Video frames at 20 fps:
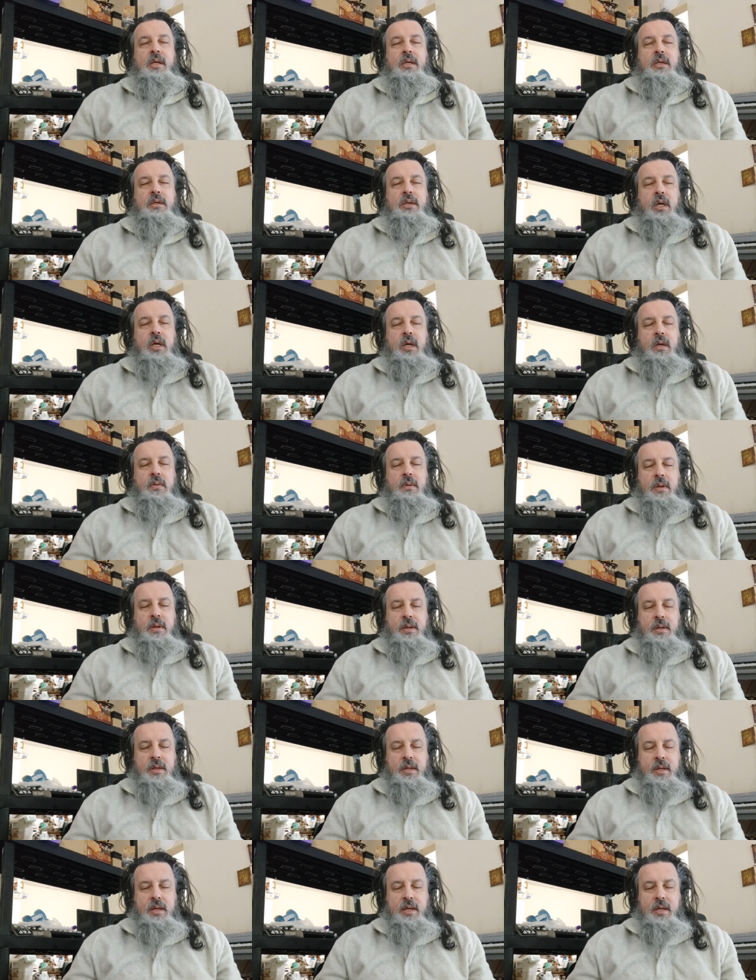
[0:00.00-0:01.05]
So
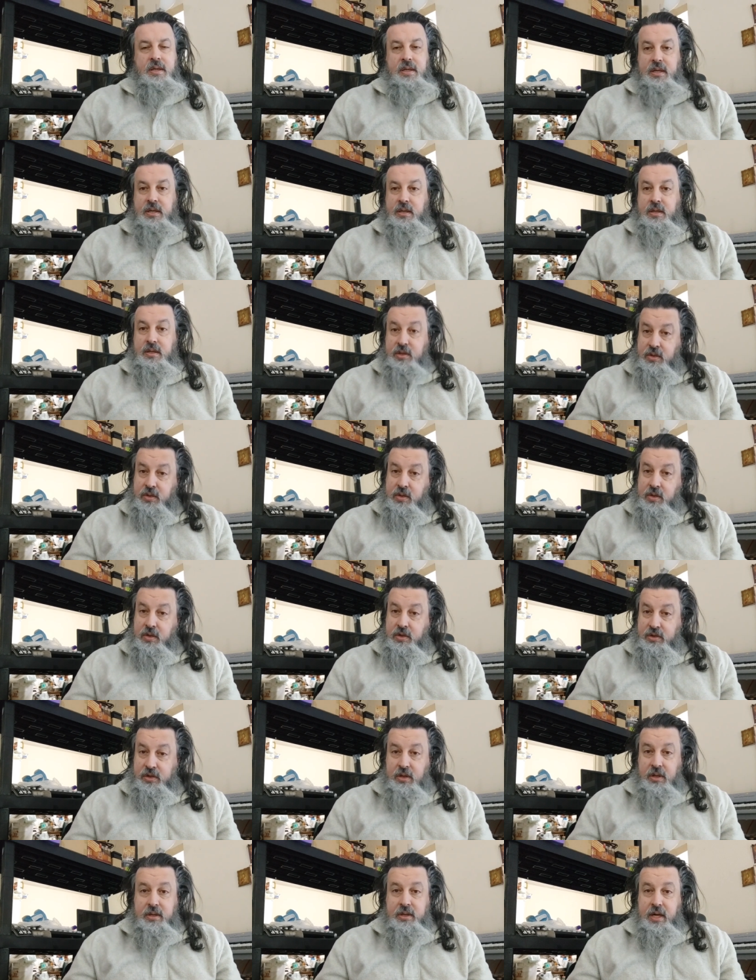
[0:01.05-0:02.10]
uh, the the scooter's
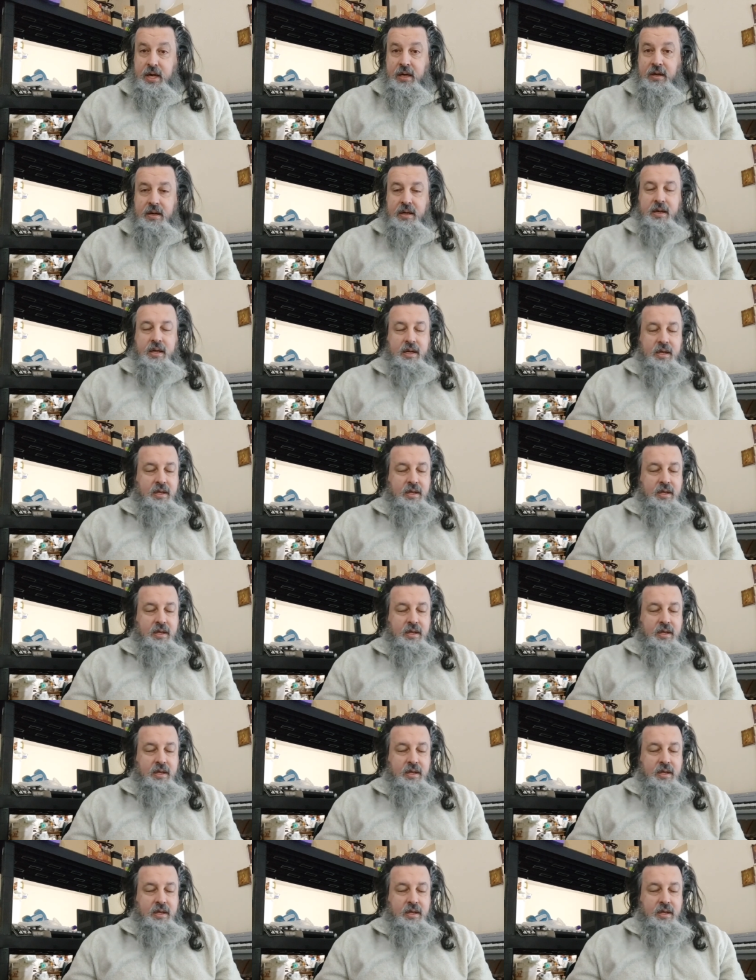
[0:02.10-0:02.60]
still there.